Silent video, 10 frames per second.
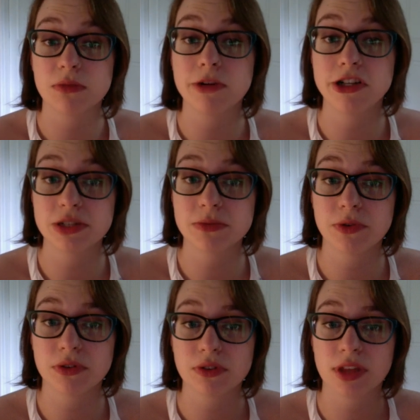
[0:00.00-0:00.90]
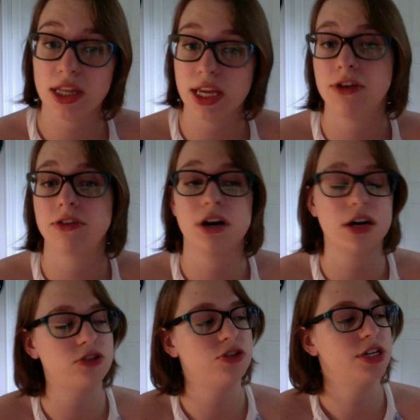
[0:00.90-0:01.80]
much smoother than the Erin
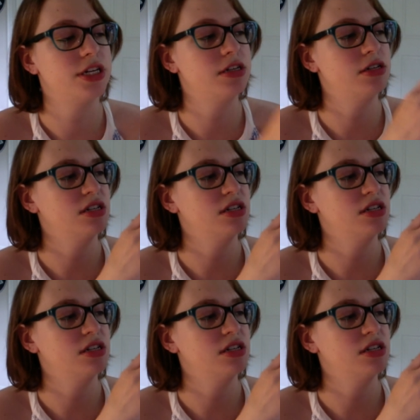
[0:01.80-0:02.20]
Condren.